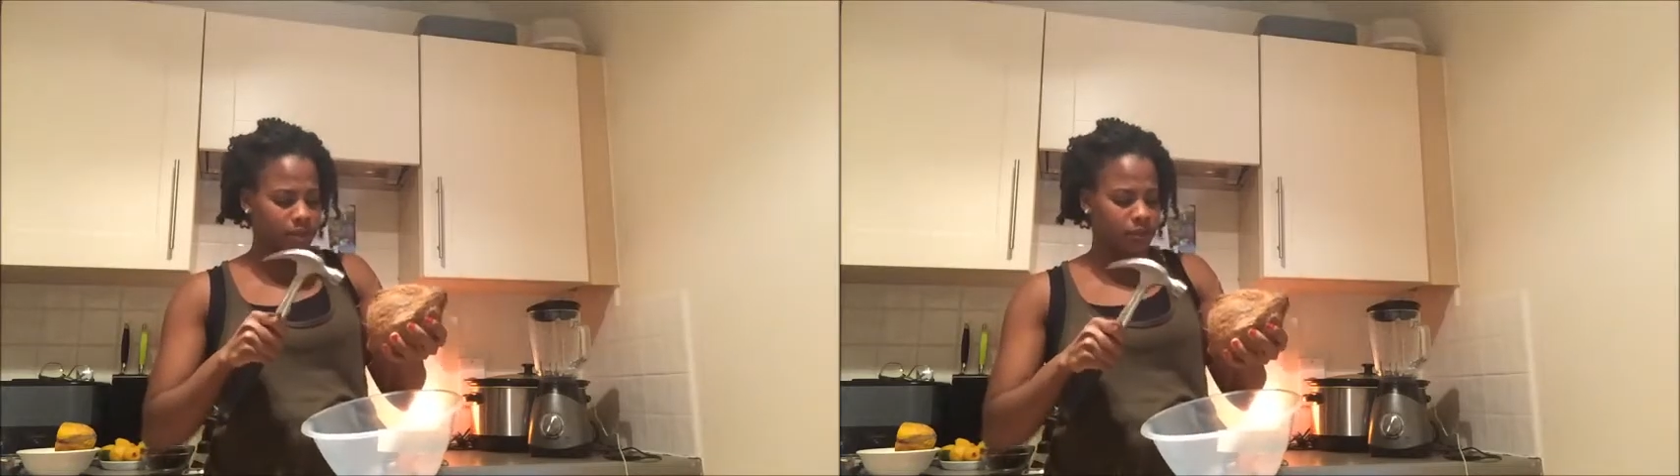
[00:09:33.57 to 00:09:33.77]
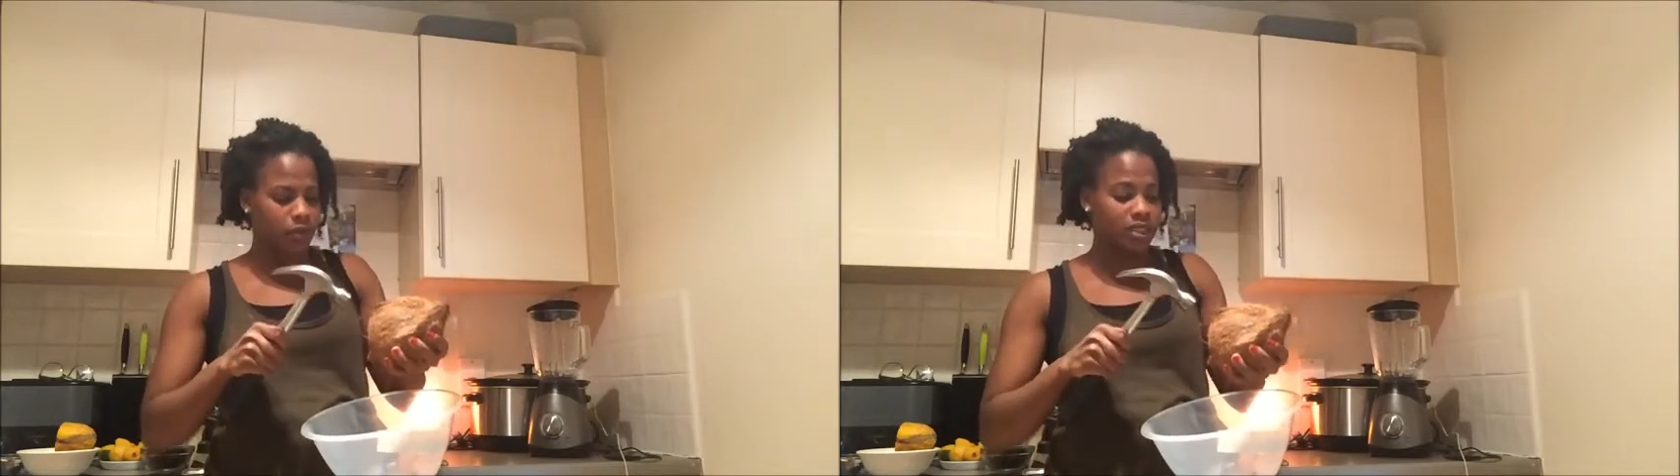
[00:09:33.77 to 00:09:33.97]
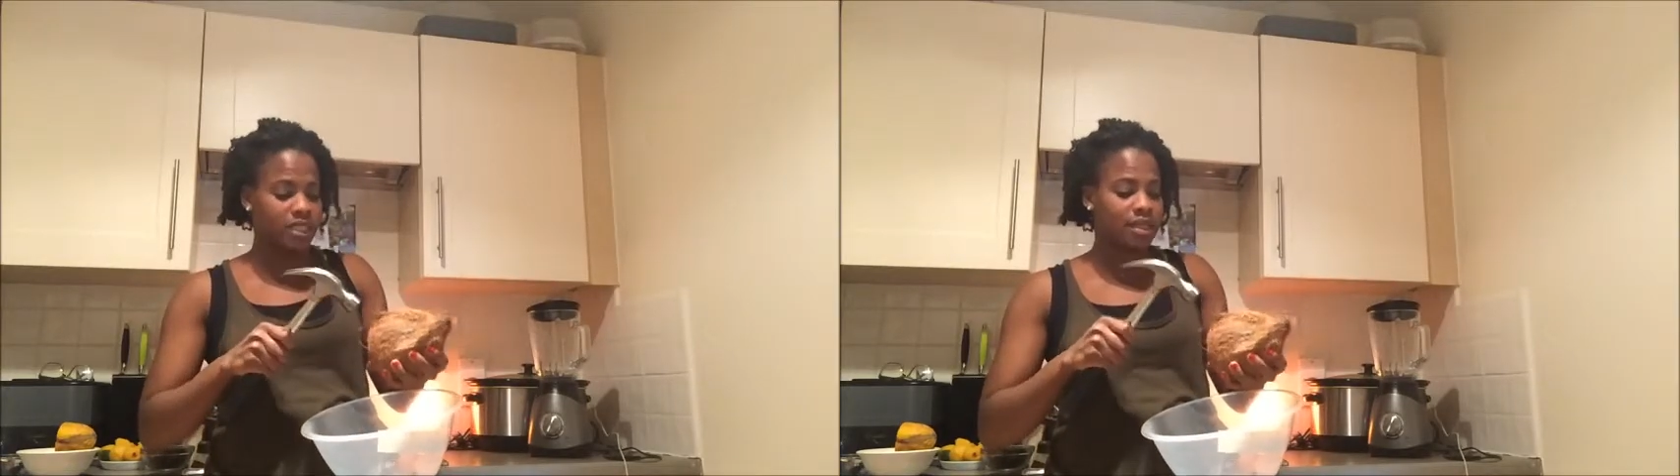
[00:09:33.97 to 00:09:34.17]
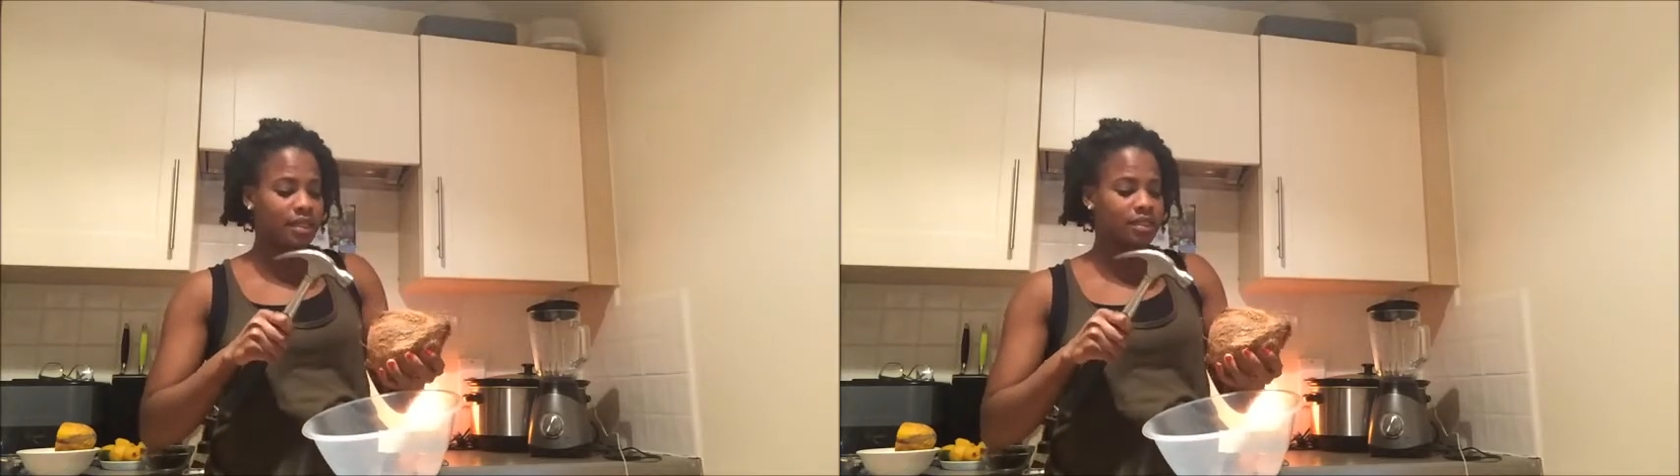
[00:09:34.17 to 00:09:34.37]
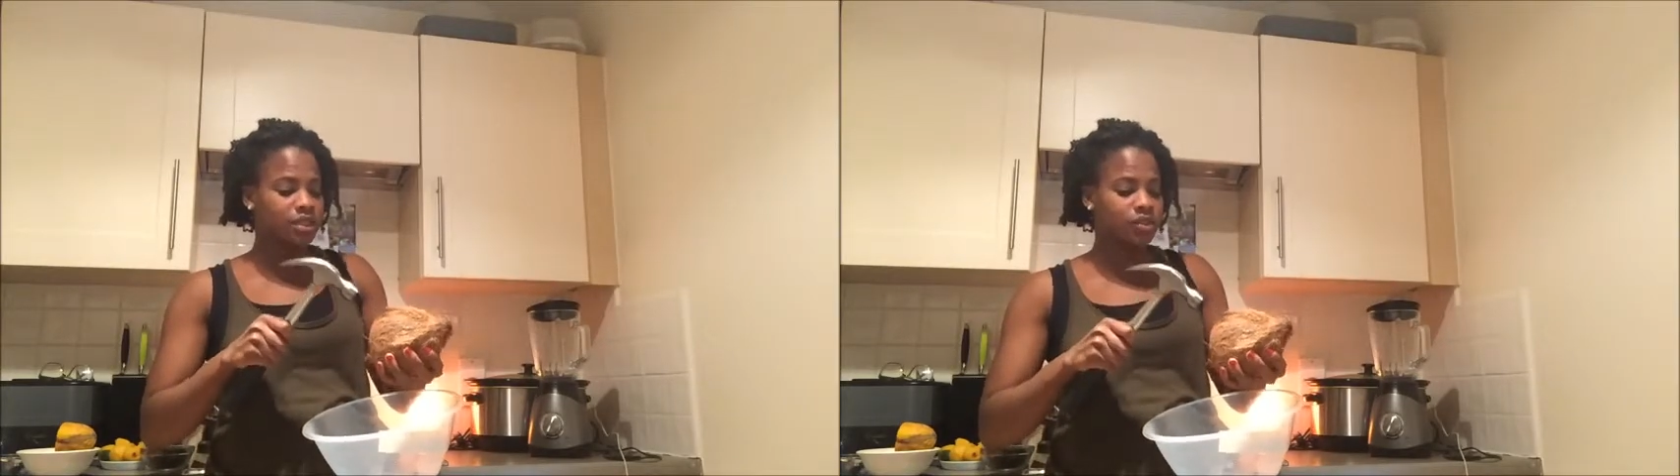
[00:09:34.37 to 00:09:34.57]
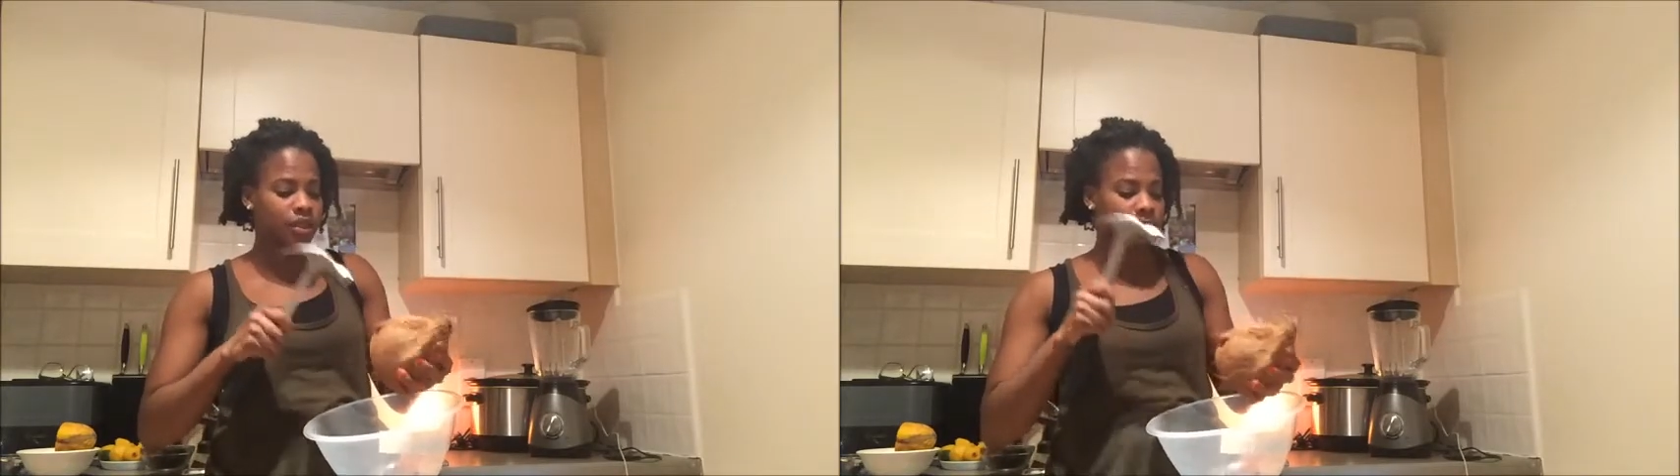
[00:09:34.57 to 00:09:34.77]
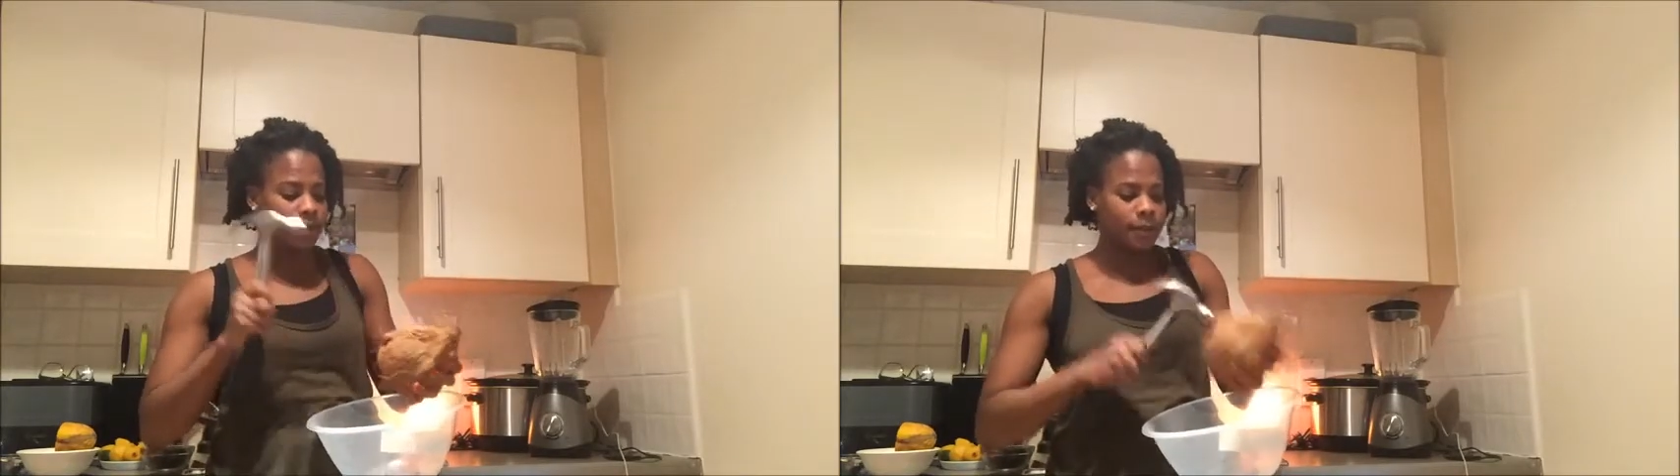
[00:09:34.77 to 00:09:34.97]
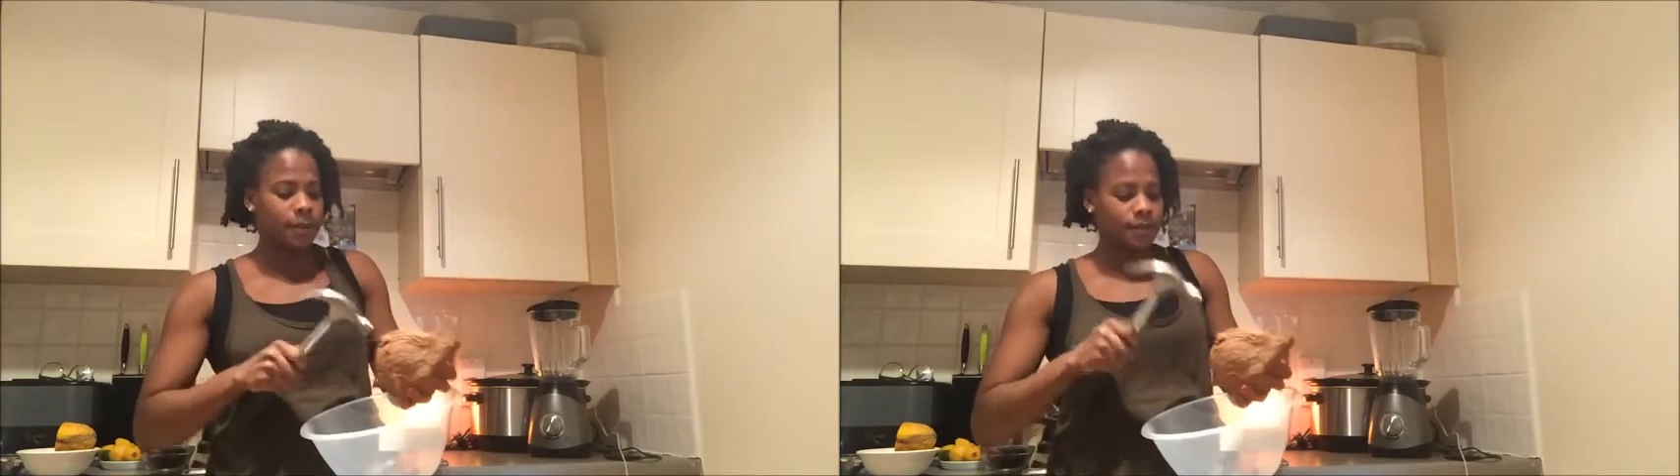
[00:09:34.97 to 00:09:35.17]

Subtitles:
but the water is starting to drip,